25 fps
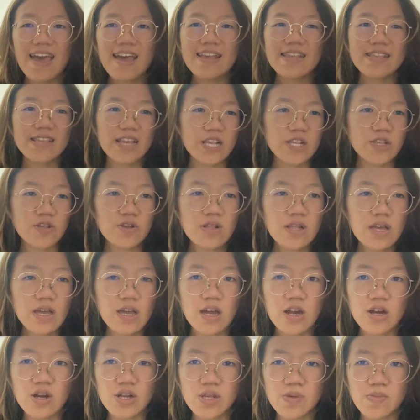Sexual
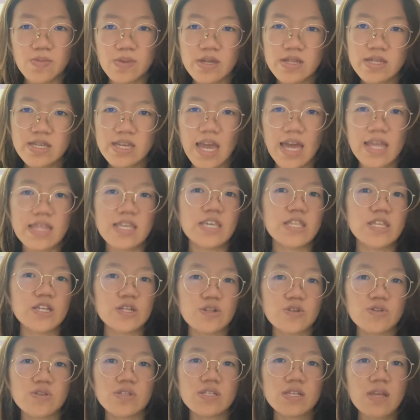harassment can
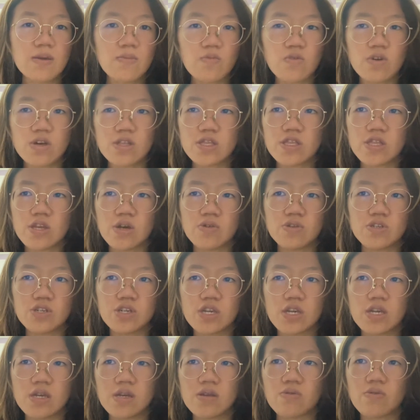include someone
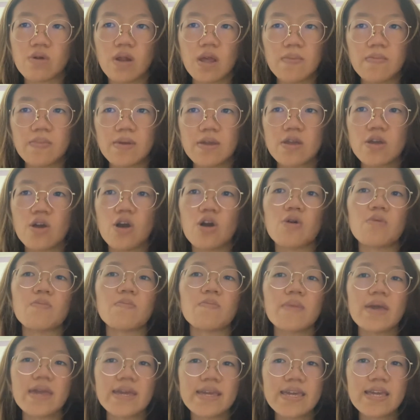touching, grabbing, or
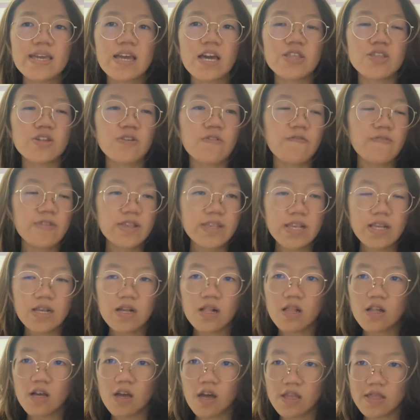making other
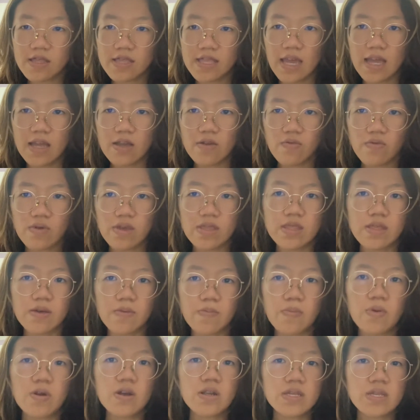physical contact with the
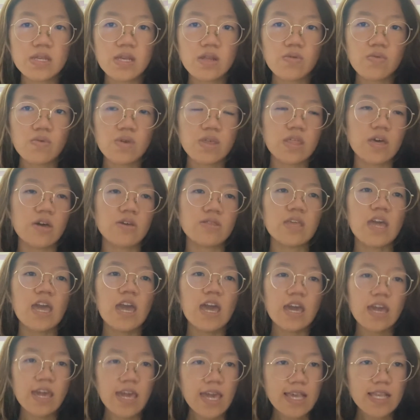person without
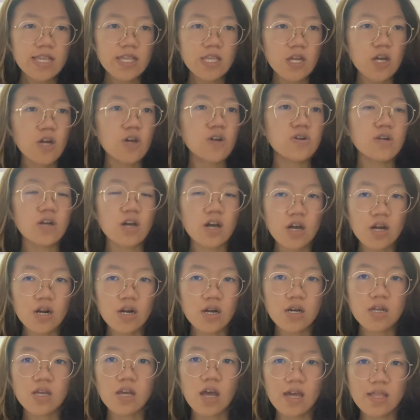his or
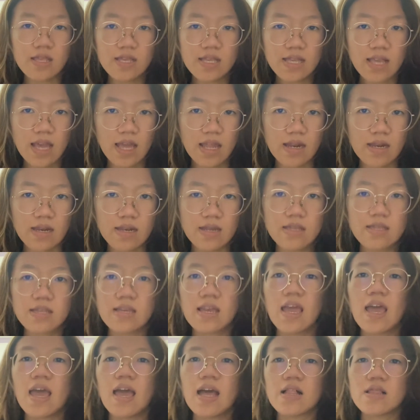her consent,
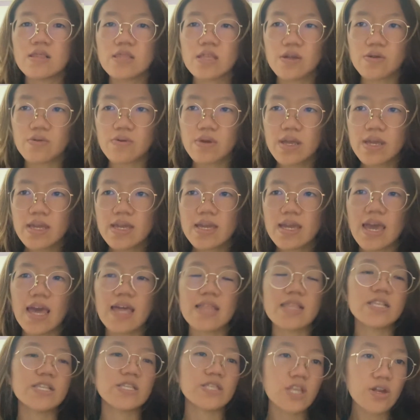leering
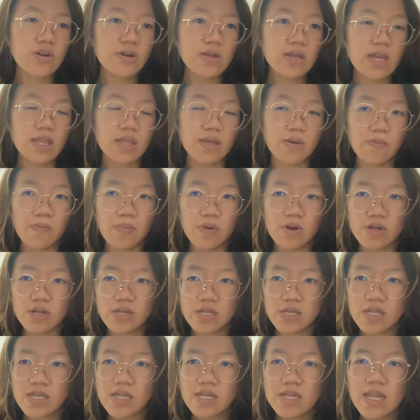and staring at a
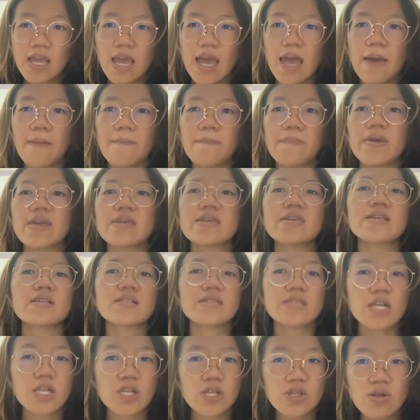person, making
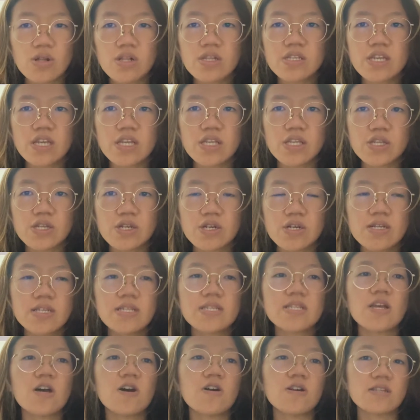sexual
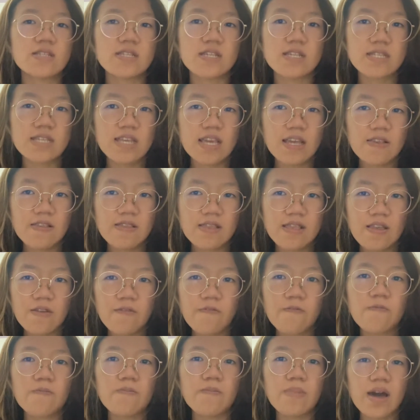gestures or
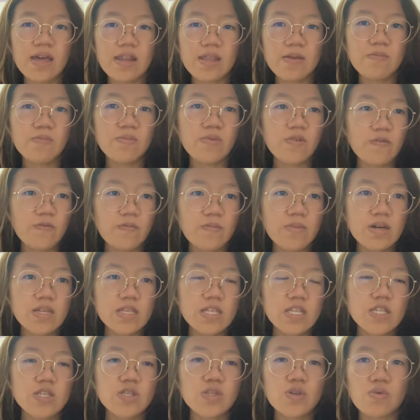suggestive body
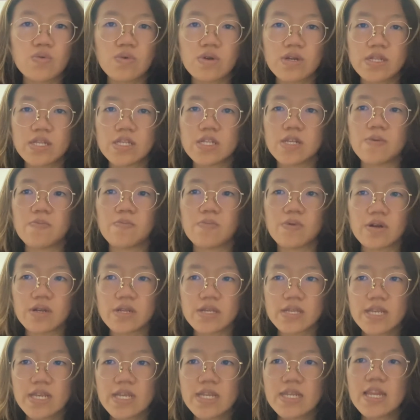movements towards a
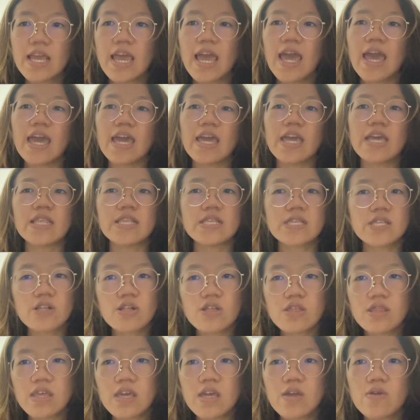person,
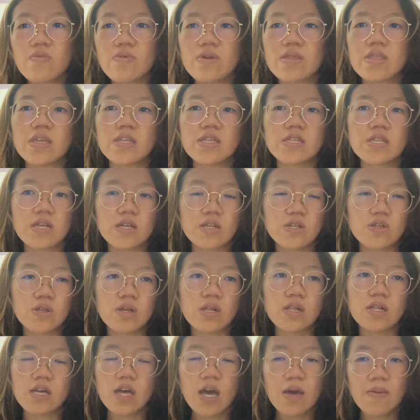insulting with
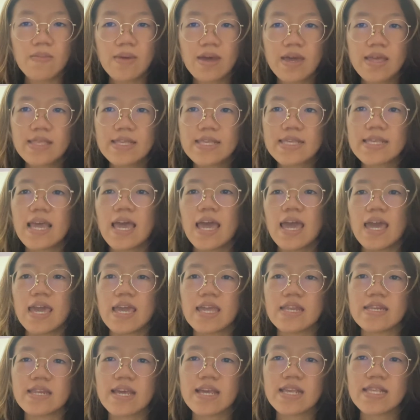sexual comments,
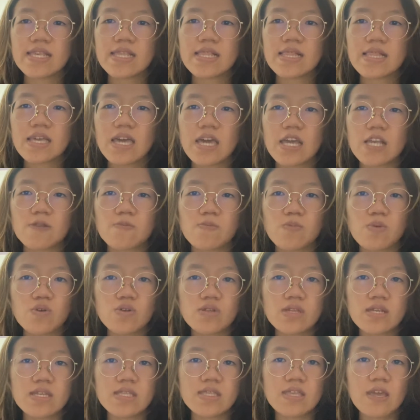indecently
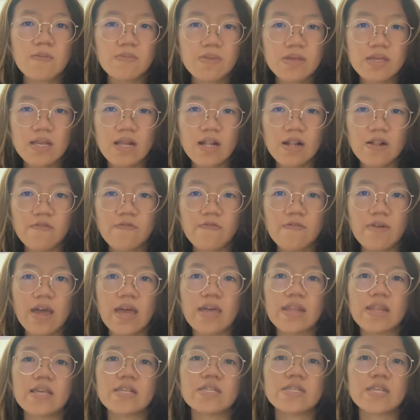exposing themselves,
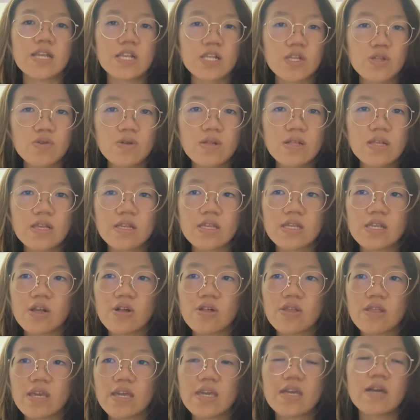and sexually
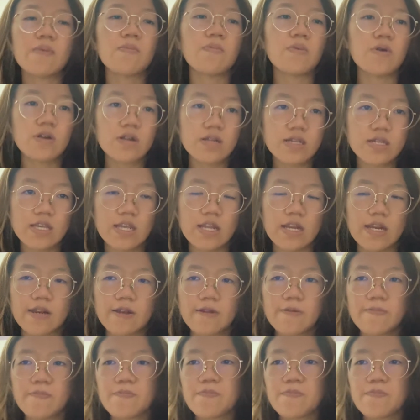assaulting a person.